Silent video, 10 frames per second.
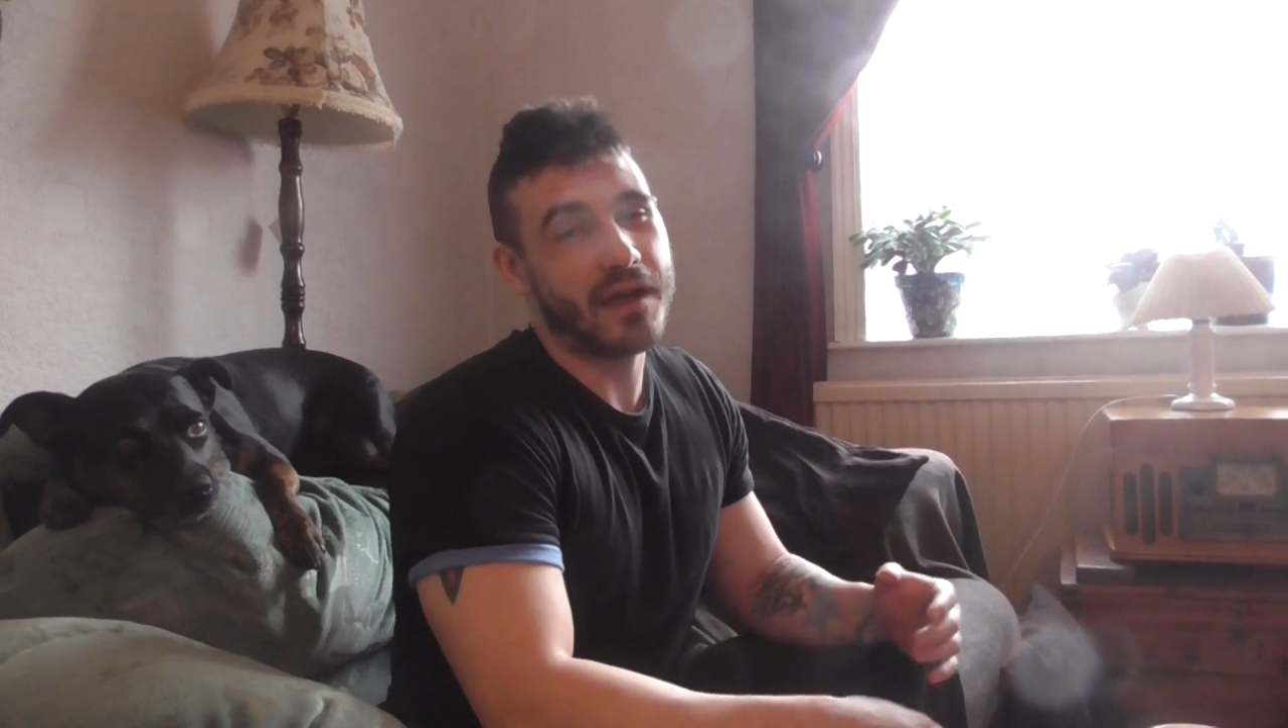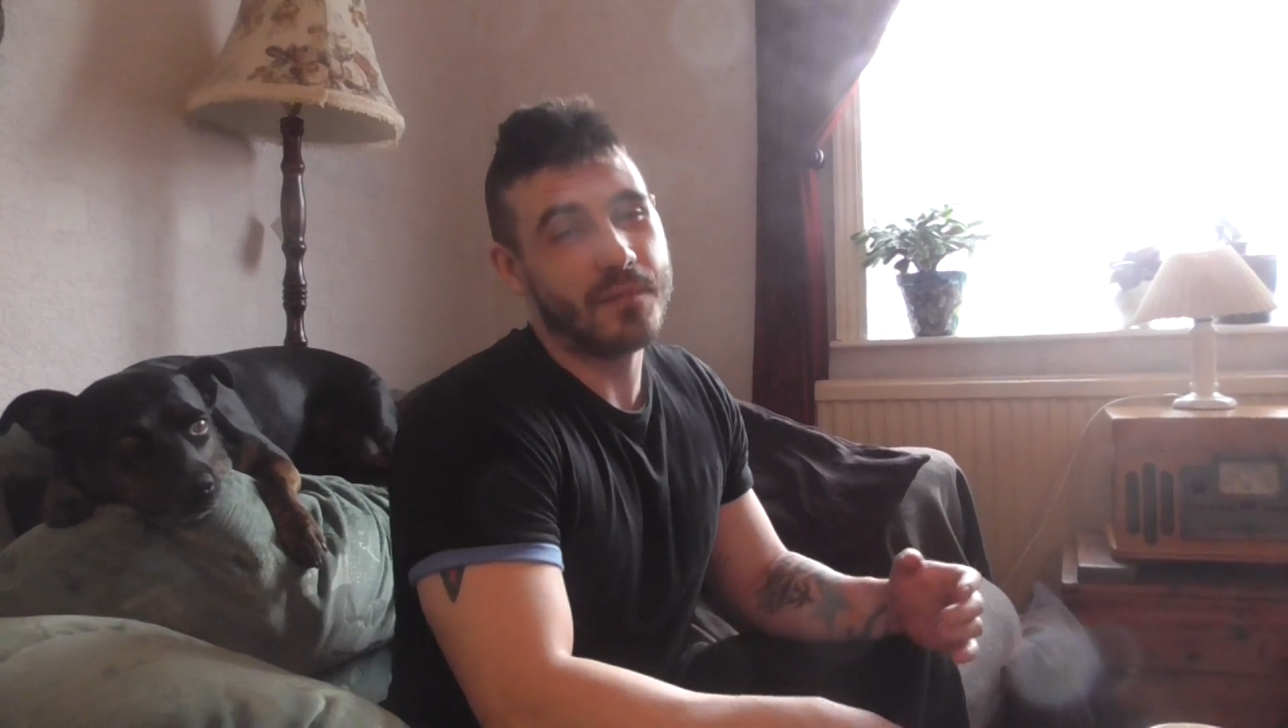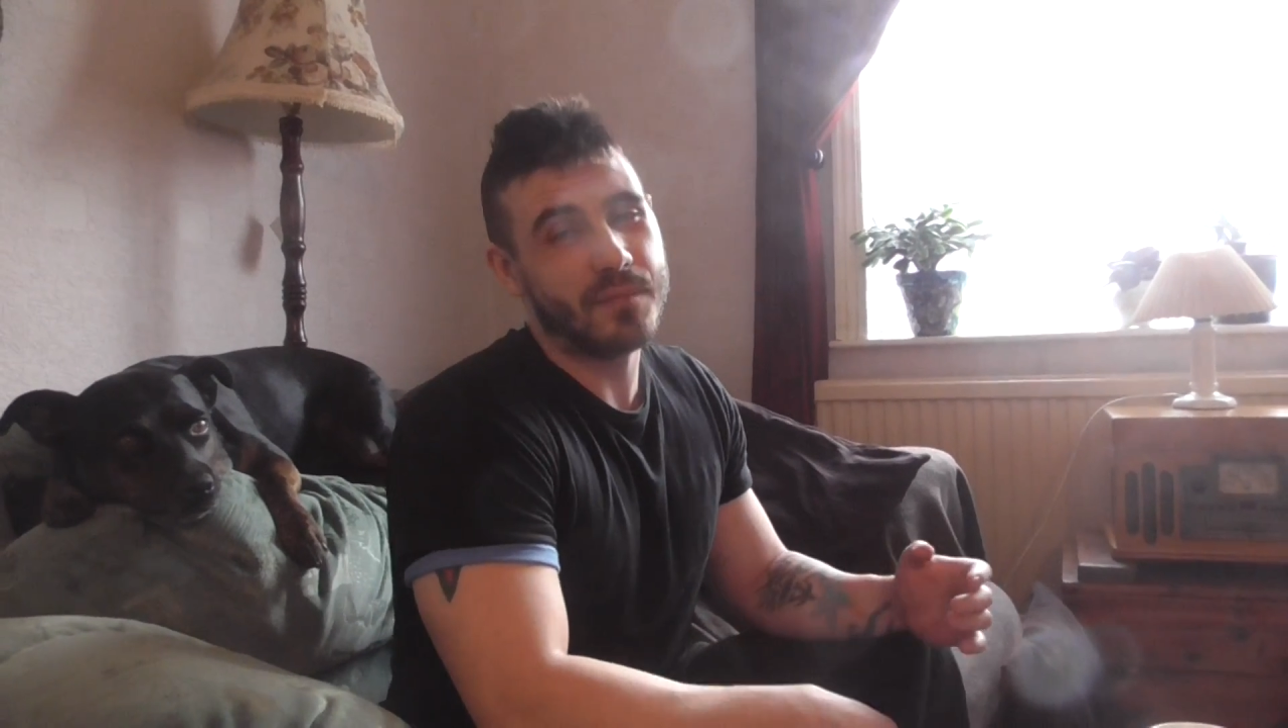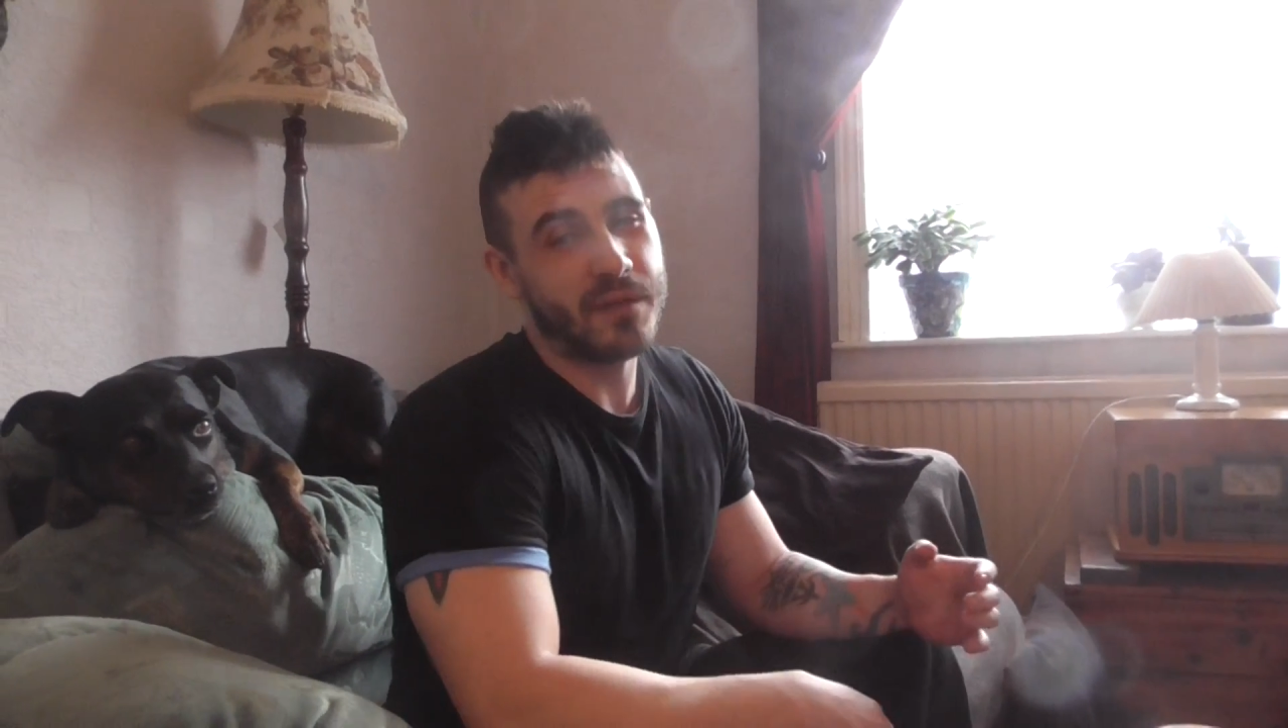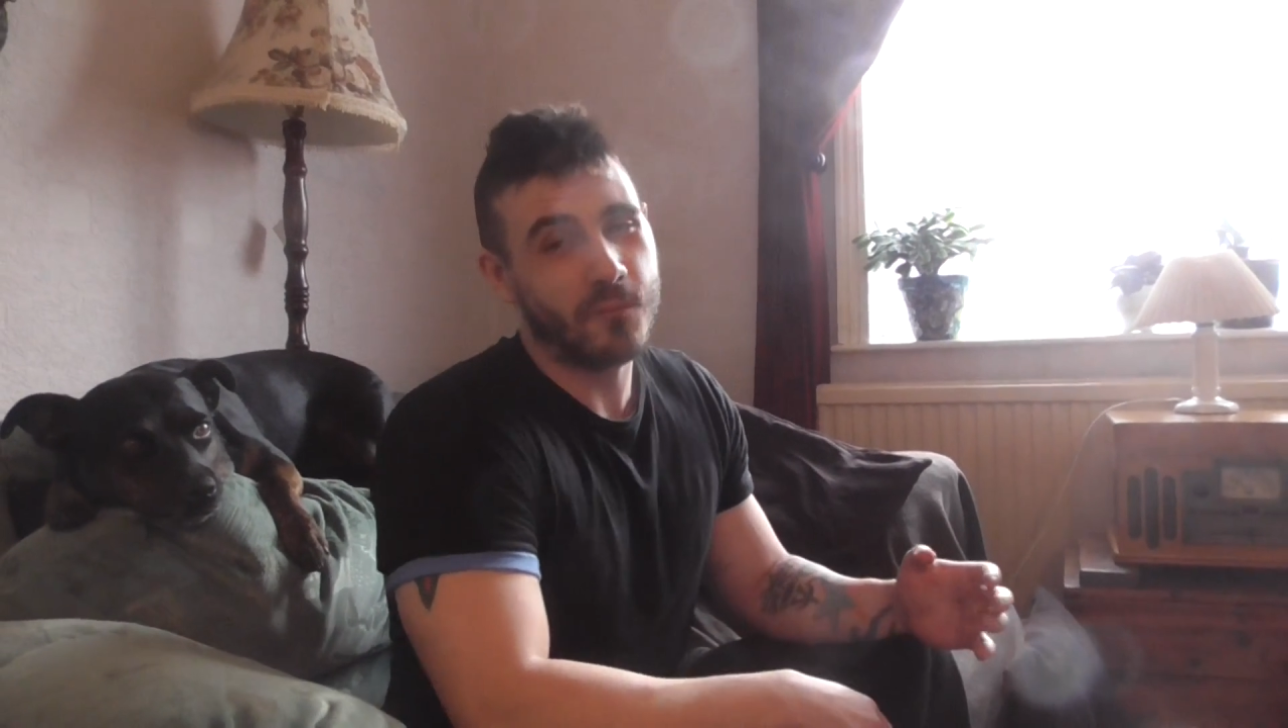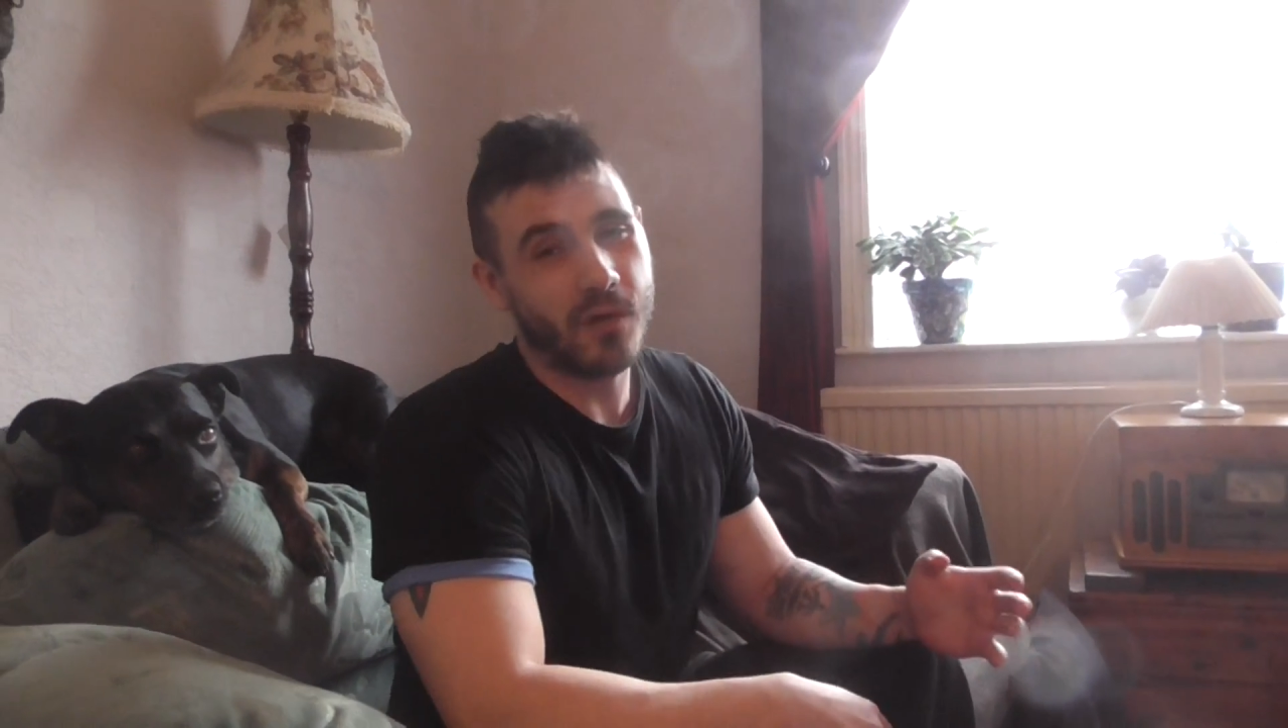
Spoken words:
I'm being